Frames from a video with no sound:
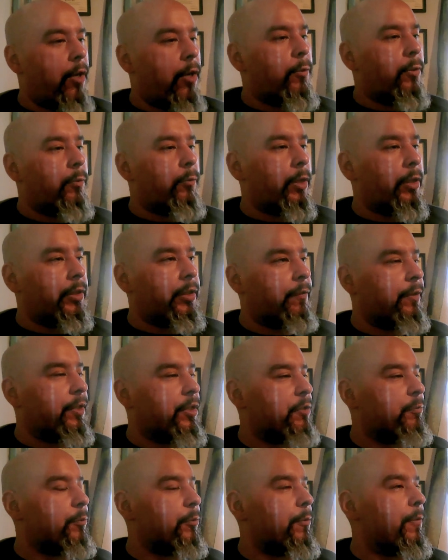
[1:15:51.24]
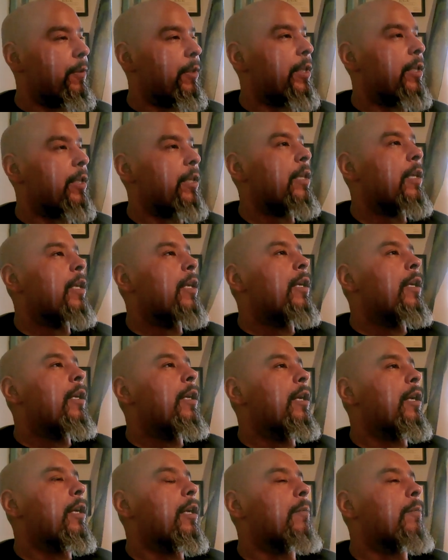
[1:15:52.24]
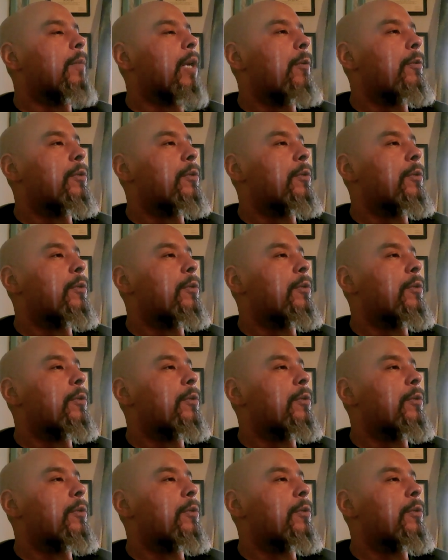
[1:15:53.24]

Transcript: fire went relatively smoothly. Um,